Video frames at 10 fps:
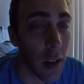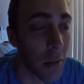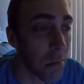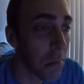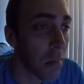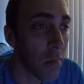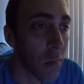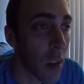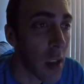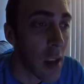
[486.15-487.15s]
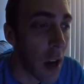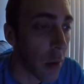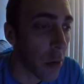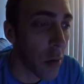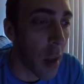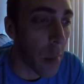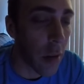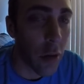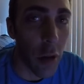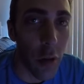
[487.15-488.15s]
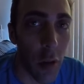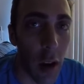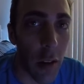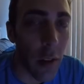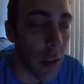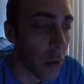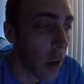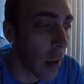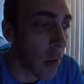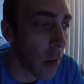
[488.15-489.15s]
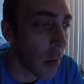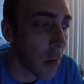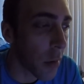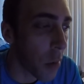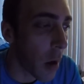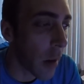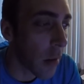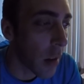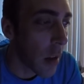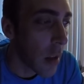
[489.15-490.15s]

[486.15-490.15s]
And I was doing that much during triathlon training, so I was surprised.